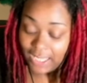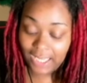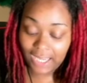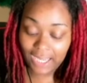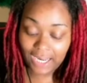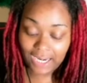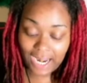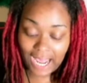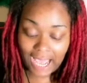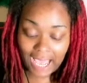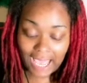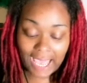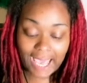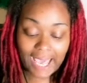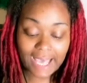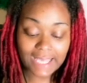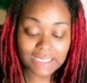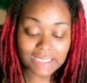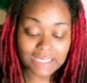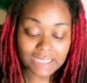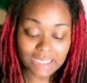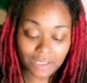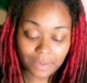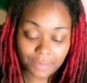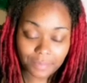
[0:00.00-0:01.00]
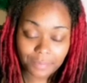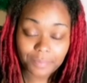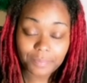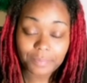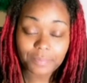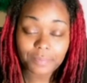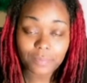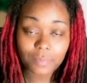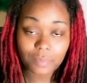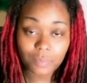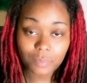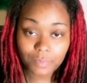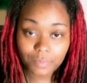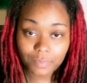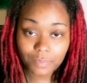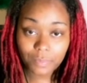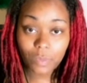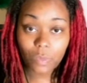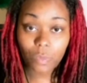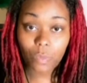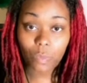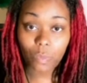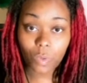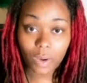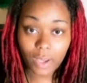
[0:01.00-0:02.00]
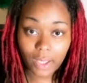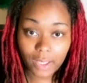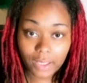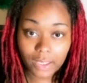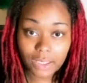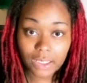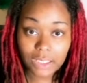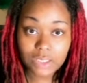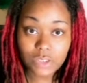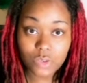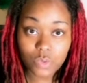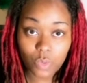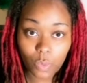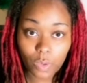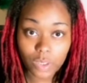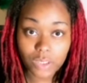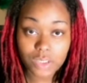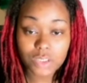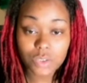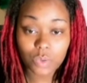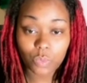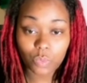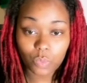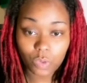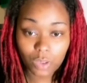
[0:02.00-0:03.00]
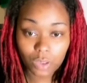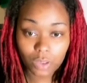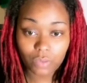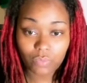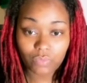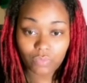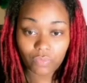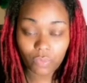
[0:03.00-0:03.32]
And I asked them what is going to work